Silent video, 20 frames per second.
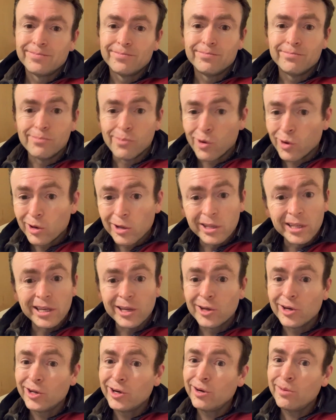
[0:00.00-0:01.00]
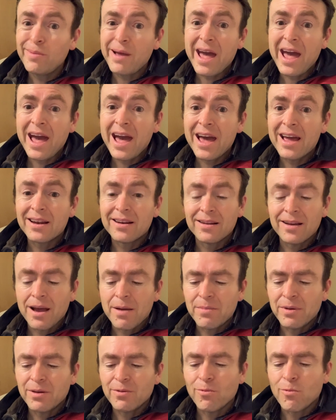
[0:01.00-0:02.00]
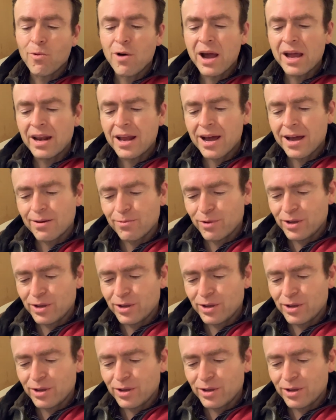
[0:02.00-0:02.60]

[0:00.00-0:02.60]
morally good or bad. I mean, why not?